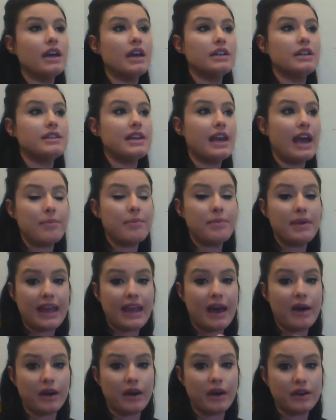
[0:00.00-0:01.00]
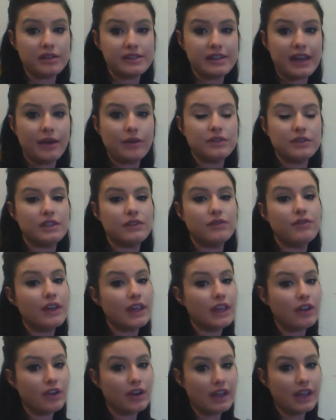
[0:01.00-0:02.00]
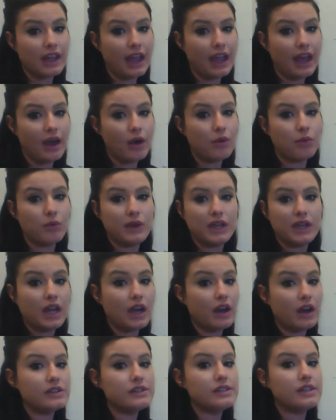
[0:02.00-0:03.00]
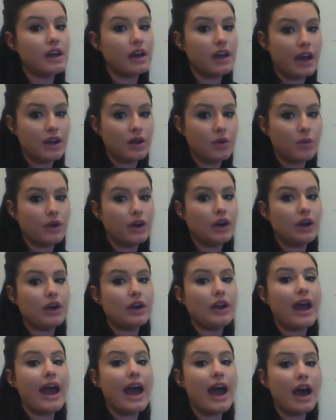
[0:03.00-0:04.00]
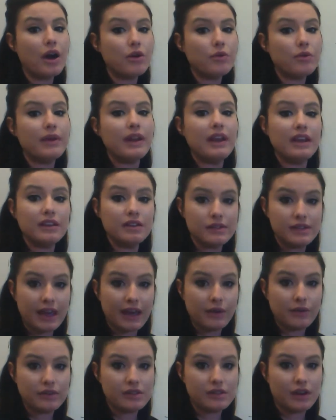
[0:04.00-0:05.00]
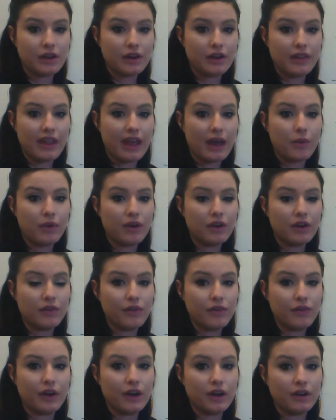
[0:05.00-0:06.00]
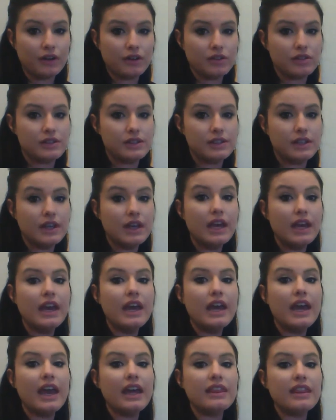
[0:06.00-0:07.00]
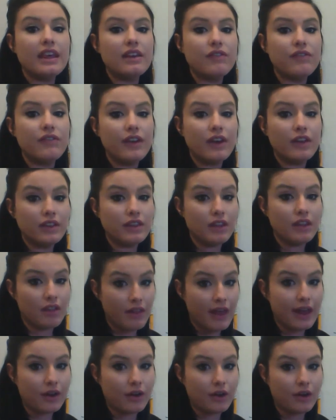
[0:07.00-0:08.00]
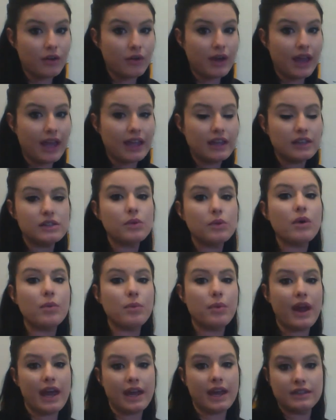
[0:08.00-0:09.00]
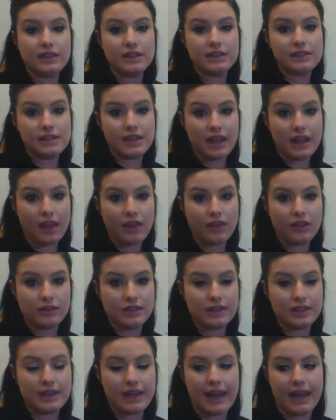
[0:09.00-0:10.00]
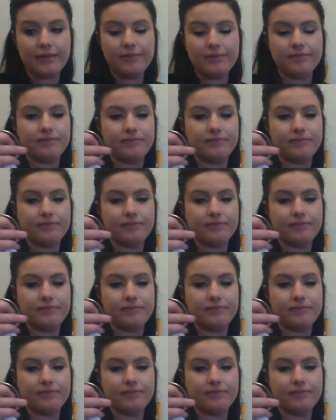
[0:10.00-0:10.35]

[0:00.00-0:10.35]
tapping out our sounds and figuring out when we are stuck on a word how many sounds are in that word first, and then fill in the letter, okay? So we'll practice together today.